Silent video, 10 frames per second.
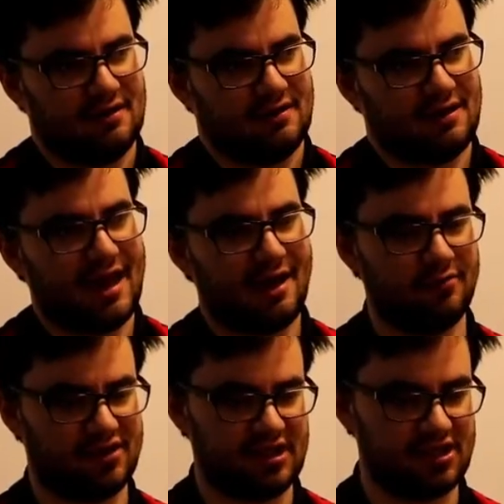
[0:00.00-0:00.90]
Yeah, like,
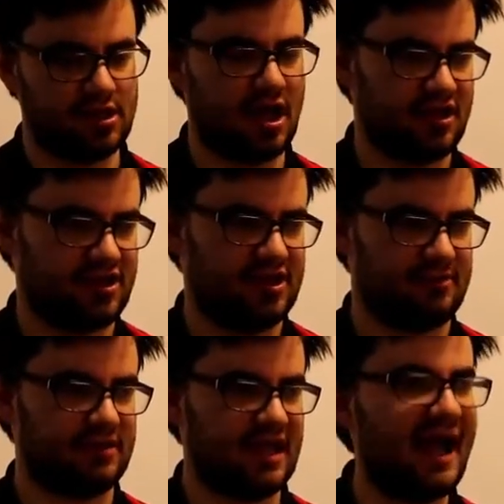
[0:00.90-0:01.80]
obviously there's nurses,
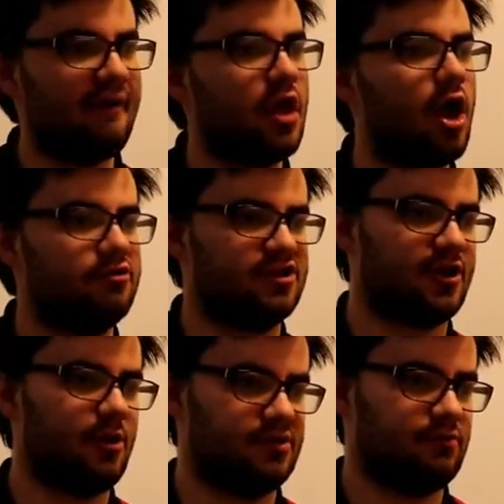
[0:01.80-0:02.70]
but they have their own
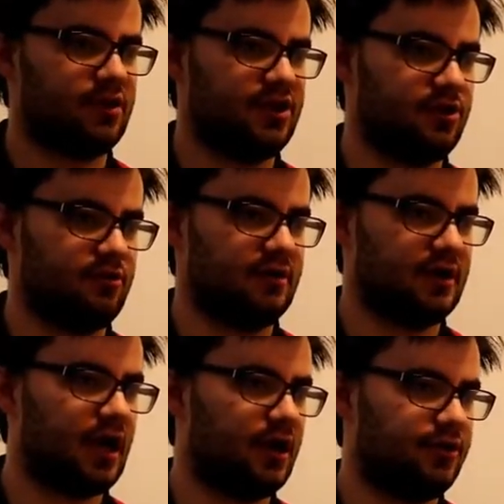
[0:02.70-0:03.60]
scopes of what they do
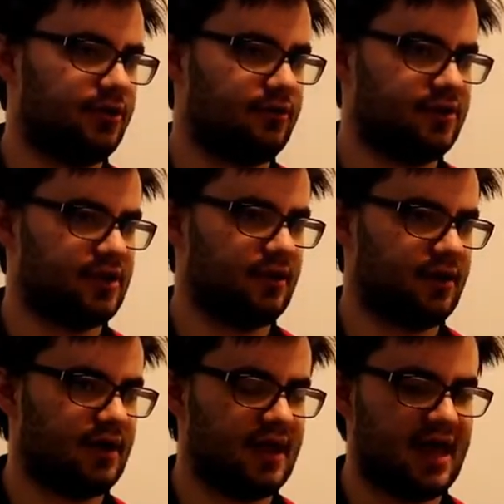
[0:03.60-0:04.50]
and can't do and stuff
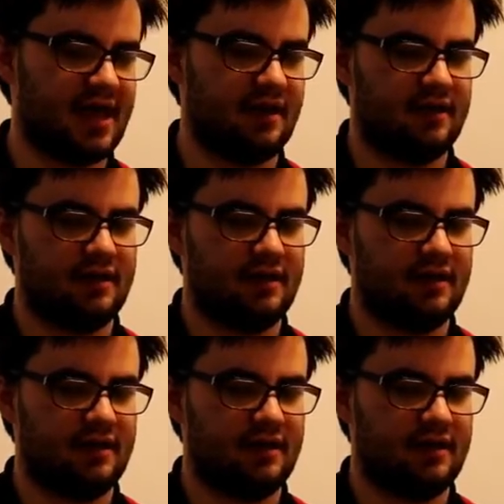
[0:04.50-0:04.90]
like that.